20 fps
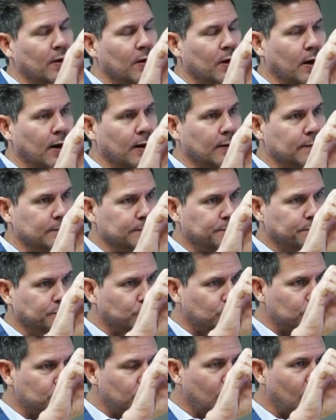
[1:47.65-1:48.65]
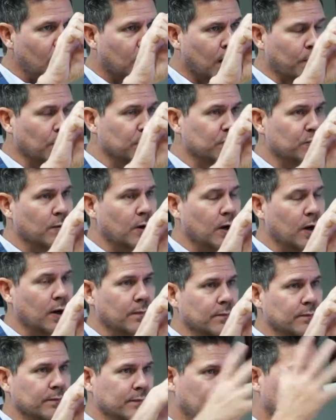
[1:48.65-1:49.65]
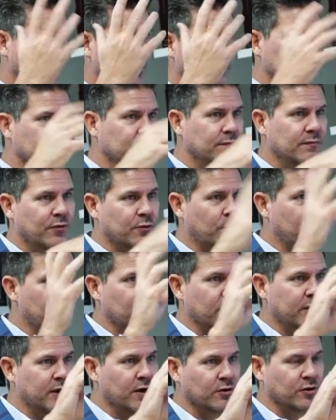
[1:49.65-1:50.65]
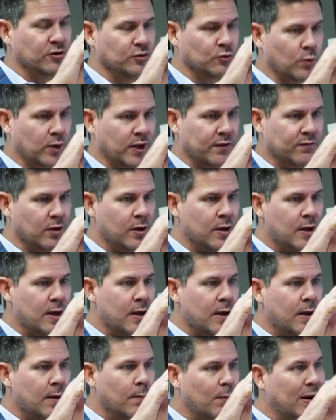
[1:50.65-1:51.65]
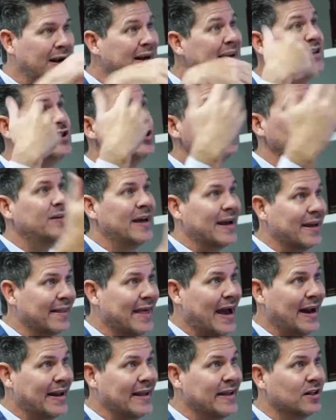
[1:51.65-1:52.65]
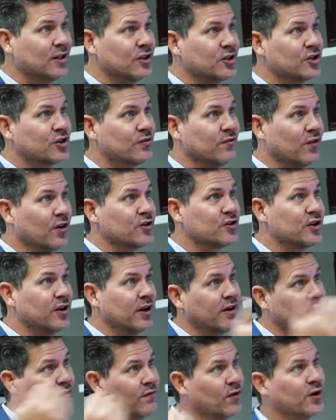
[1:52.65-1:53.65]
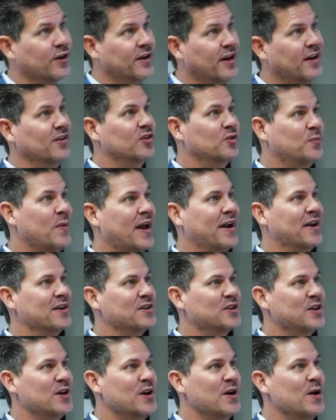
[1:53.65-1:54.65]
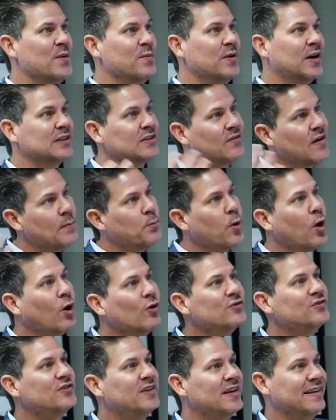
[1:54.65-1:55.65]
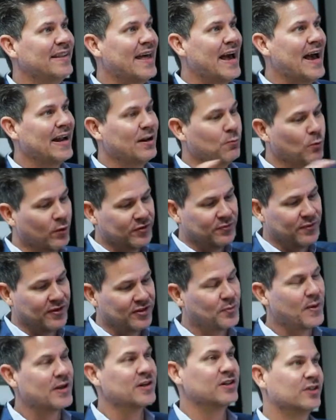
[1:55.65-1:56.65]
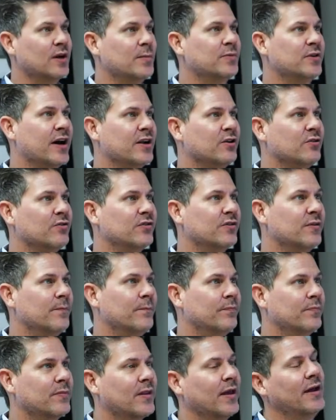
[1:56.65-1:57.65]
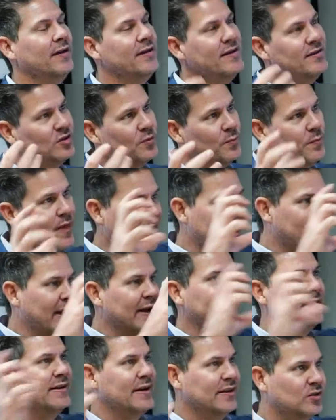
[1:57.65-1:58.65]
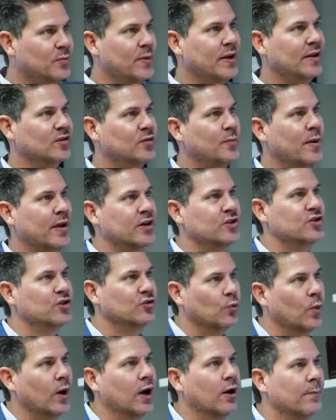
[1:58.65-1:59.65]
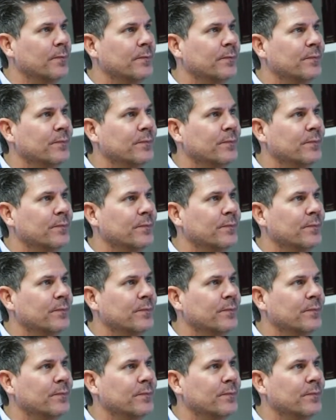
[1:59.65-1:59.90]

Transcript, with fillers: um, a couple um, you know 300 characters or whatever but I need you to take that English version and convert it into Spanish because if I'm posting that with Spanish subtitles it needs to, that heading needs to be in Spanish as well